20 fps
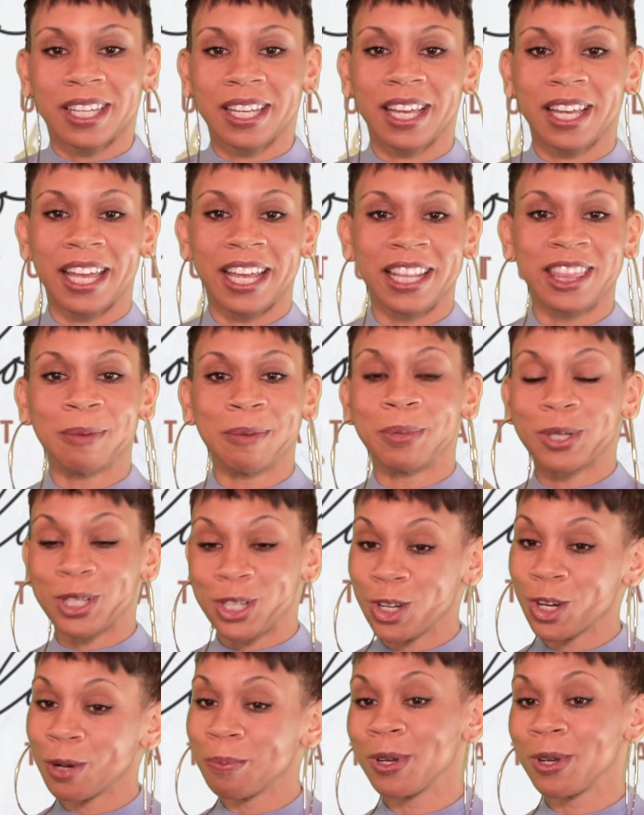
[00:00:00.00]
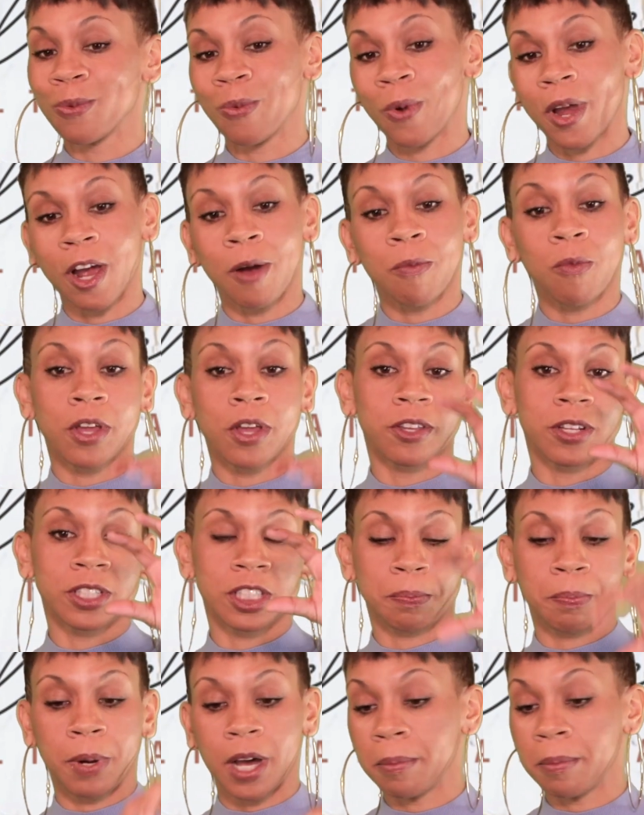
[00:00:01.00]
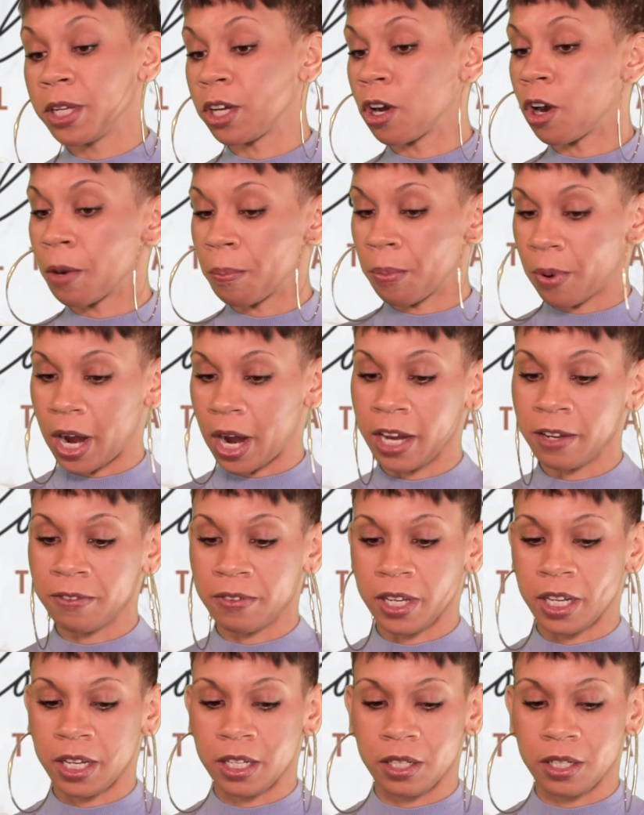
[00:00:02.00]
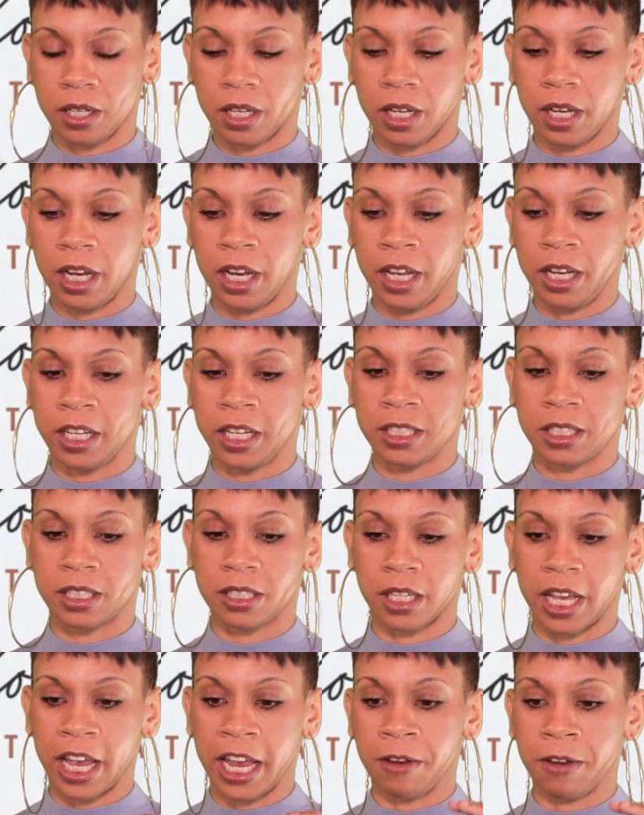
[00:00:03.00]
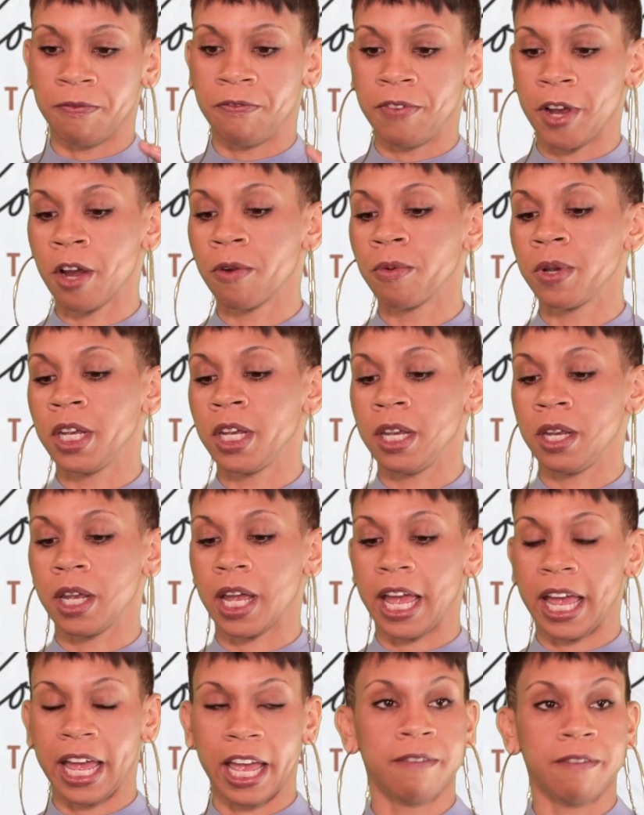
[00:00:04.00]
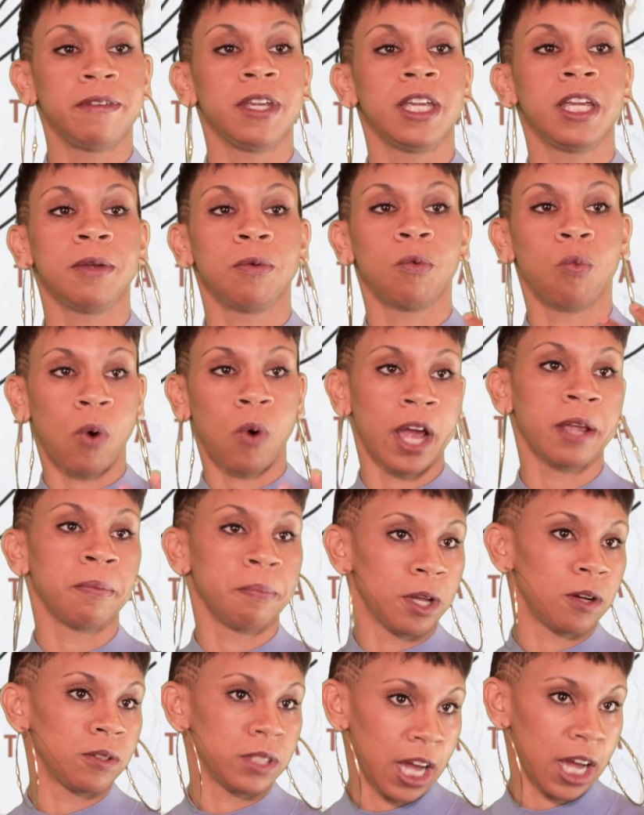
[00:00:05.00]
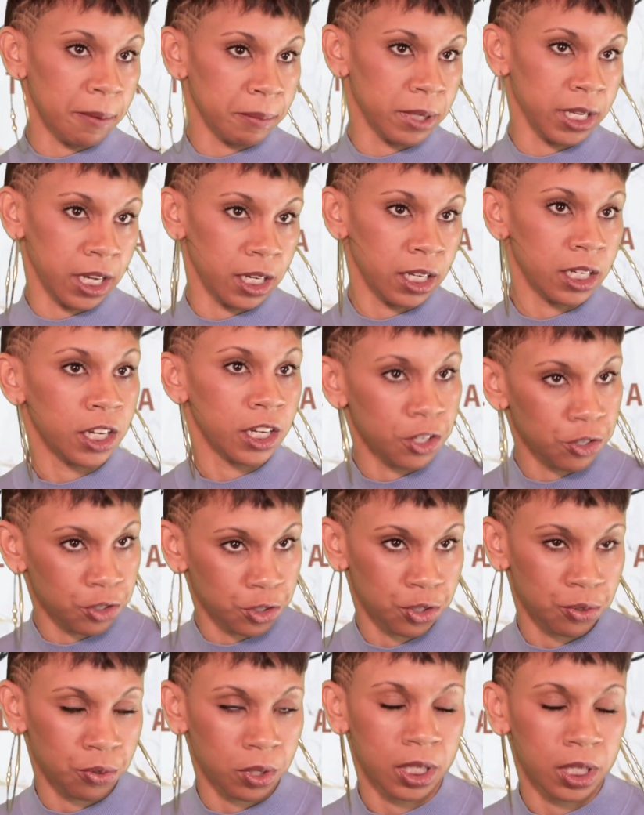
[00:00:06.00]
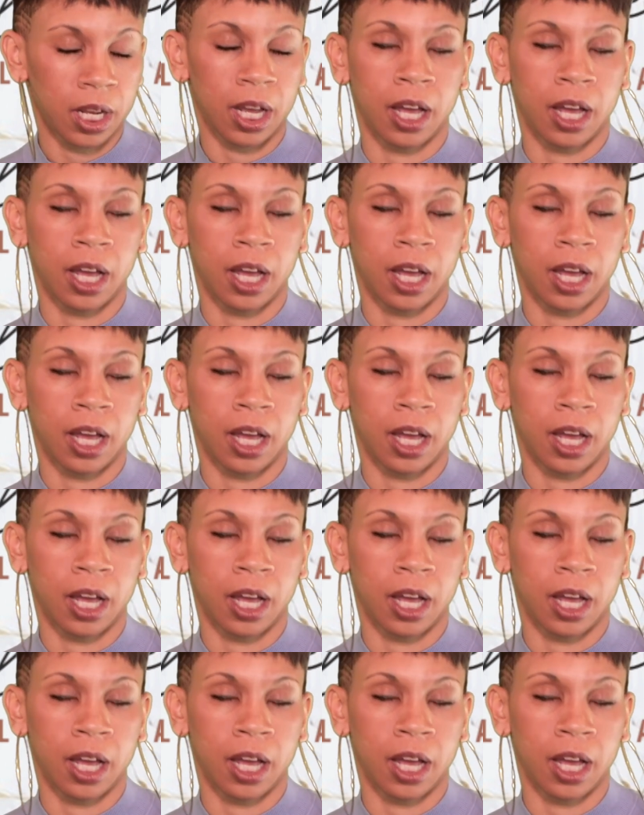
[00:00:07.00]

in the procurement realm, whether it's public or private, it is a very heavy white male dominated industry.